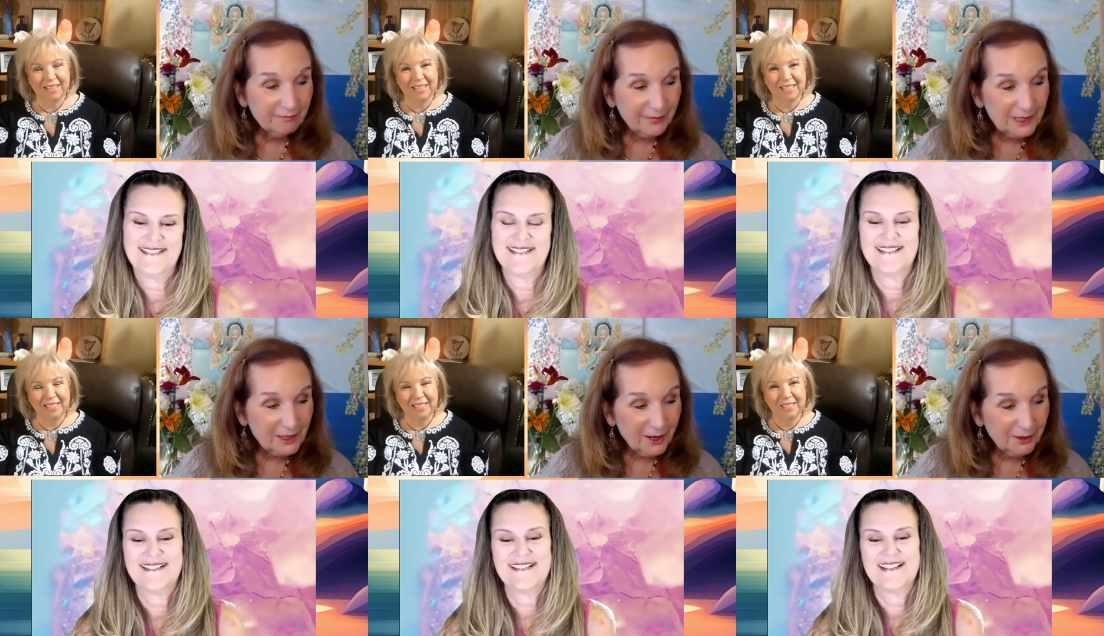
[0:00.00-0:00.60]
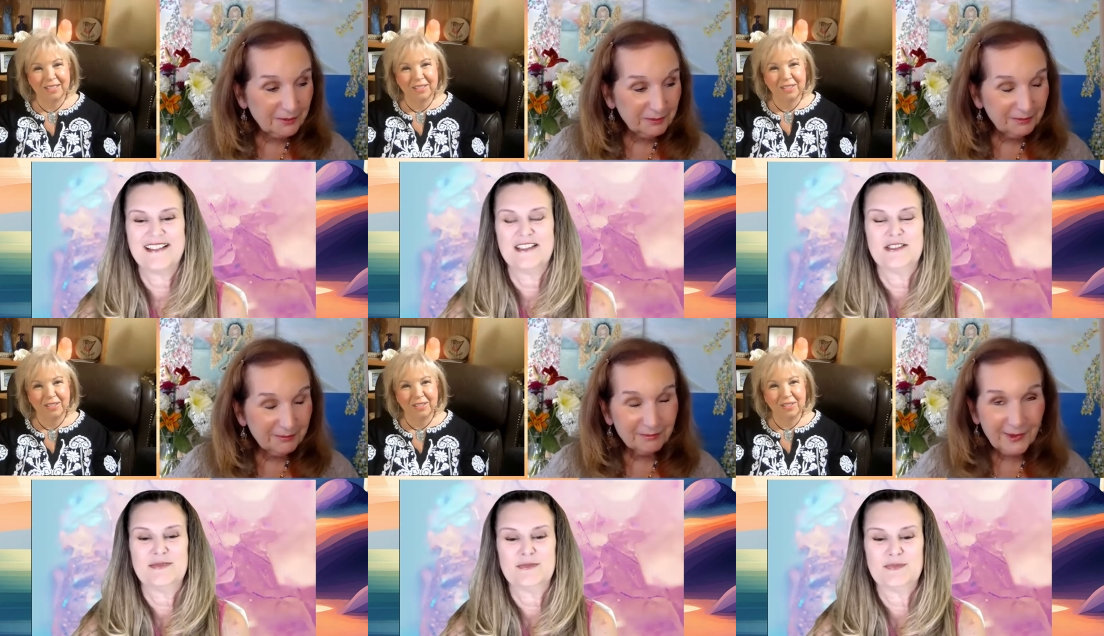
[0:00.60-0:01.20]
Speaker 1: So,
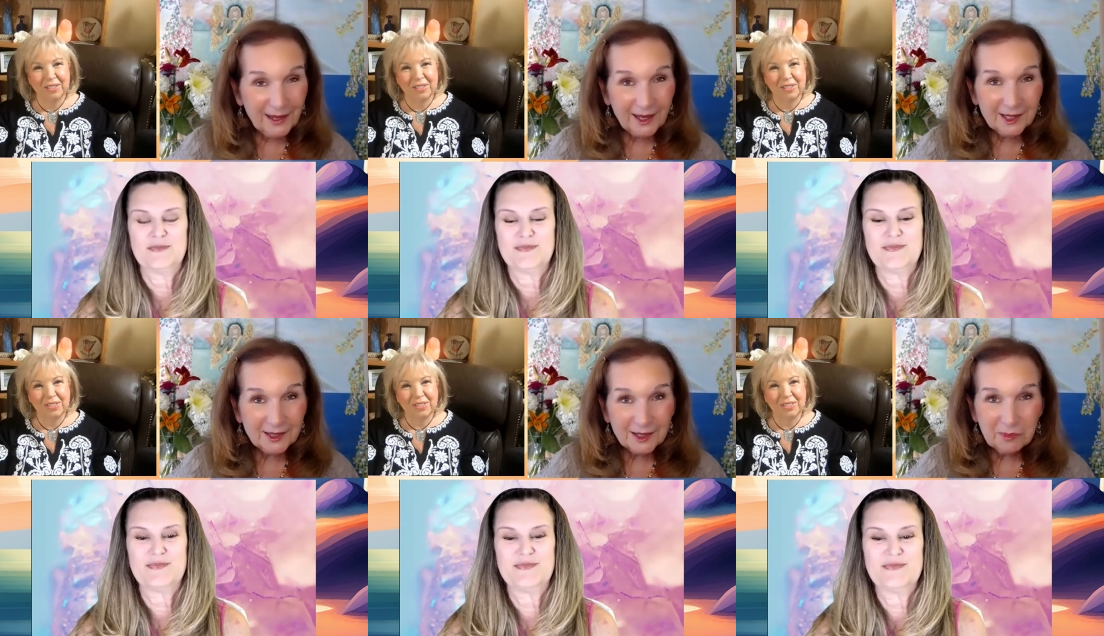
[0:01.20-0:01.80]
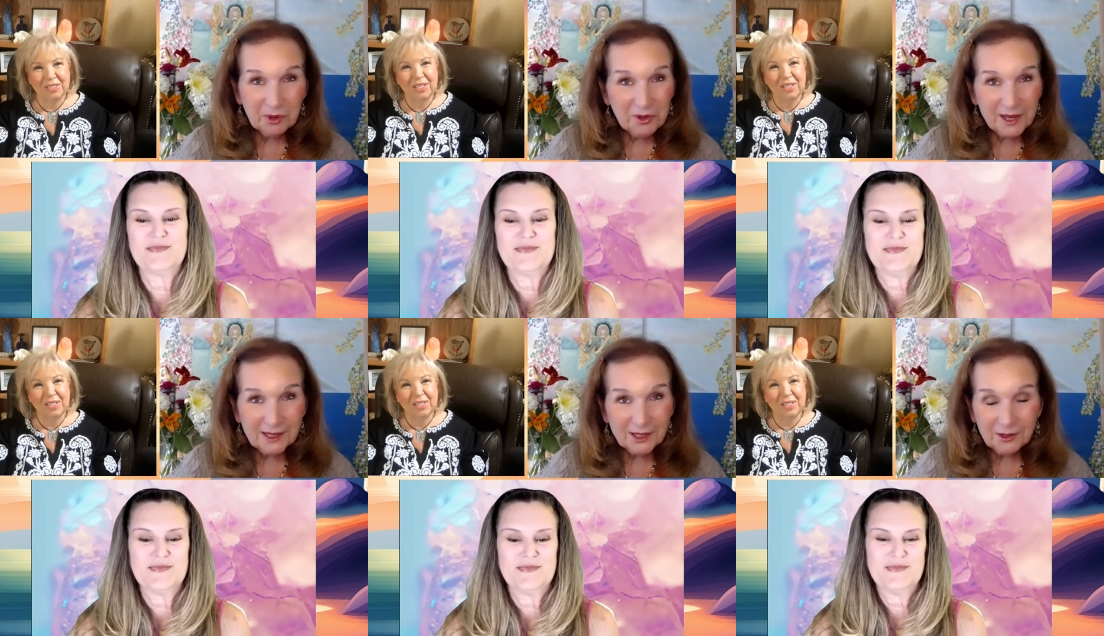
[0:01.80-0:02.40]
and to birth
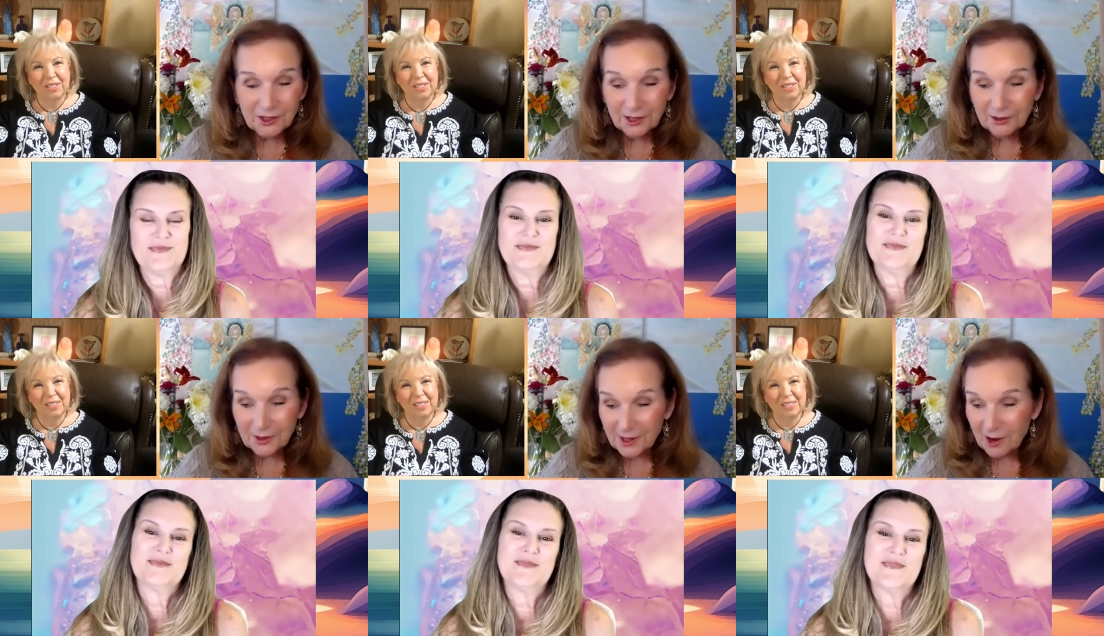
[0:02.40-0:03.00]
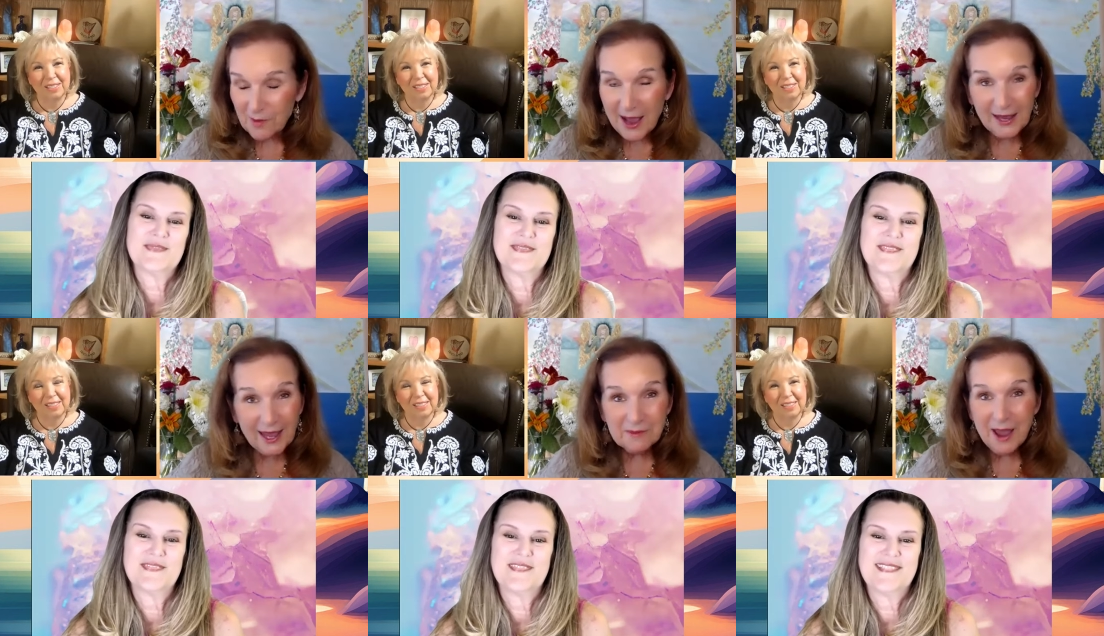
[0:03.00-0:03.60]
these two children, um, I
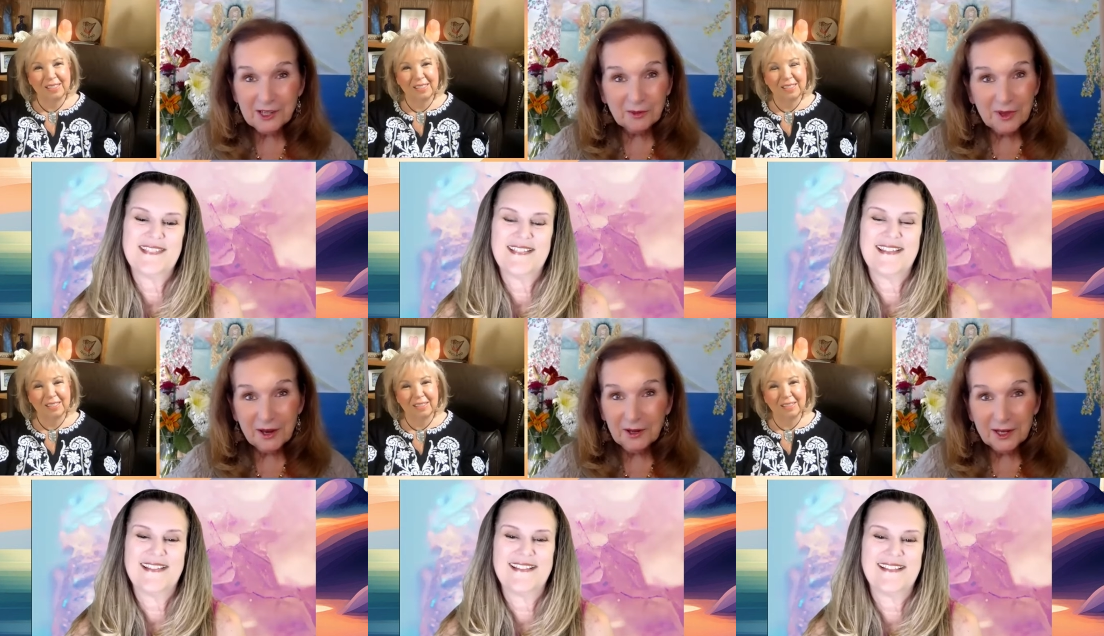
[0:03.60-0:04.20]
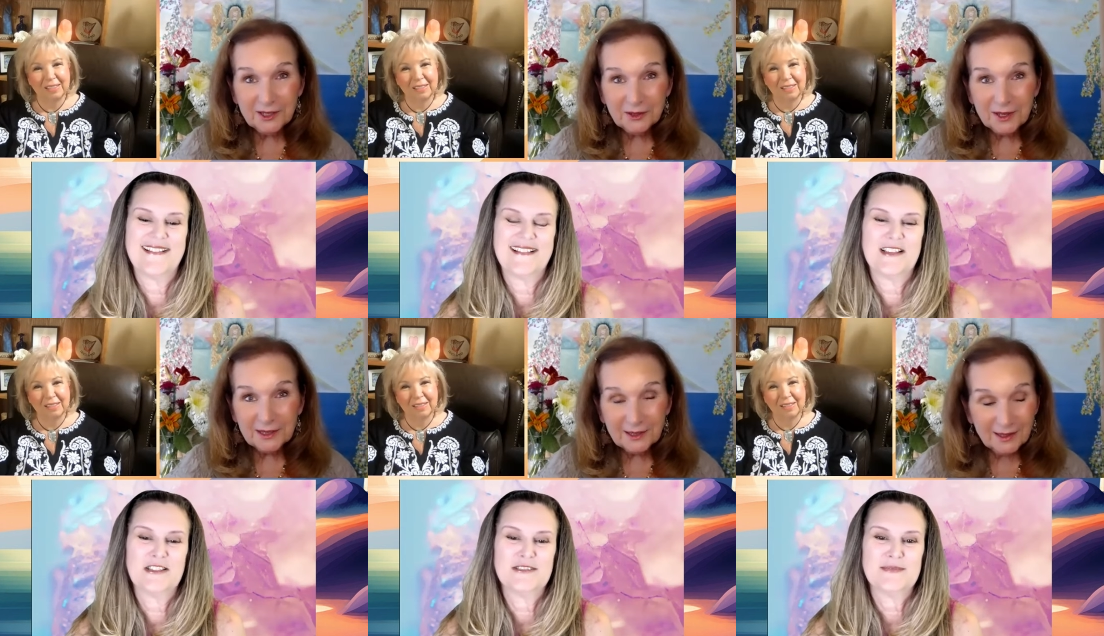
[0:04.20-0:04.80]
can't imagine what they're going to do
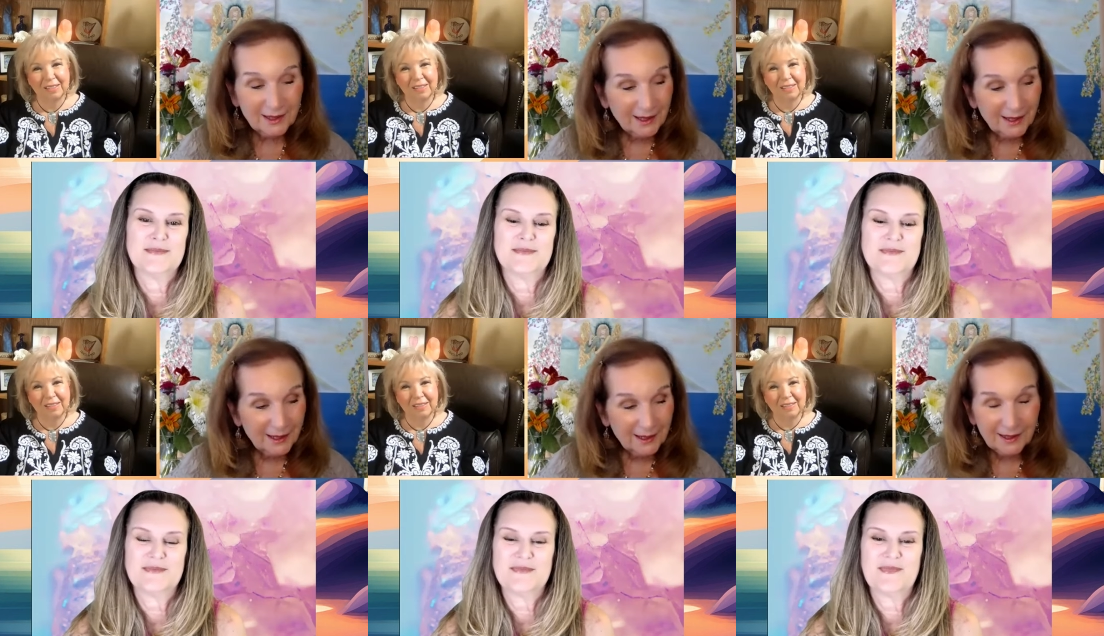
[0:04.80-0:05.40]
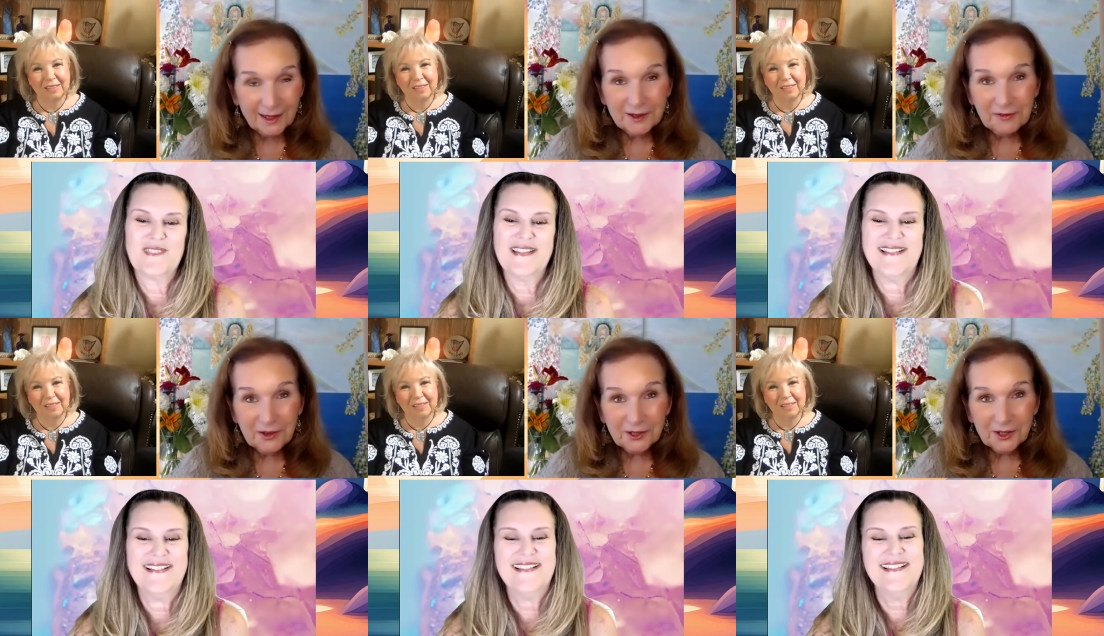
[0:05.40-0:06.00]
this in the
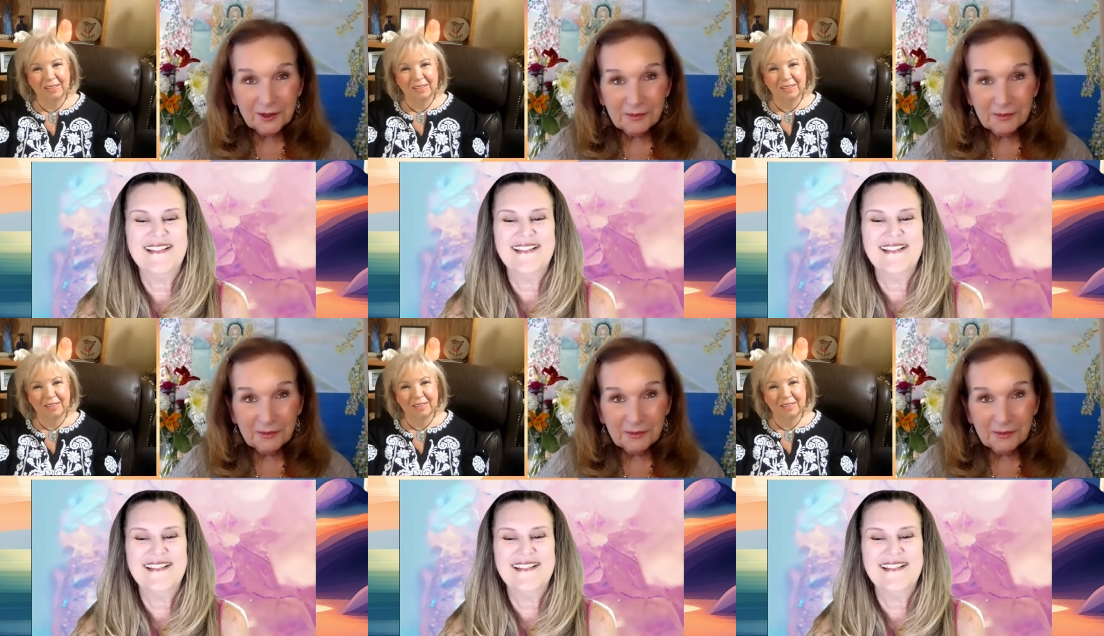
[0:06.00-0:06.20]
future.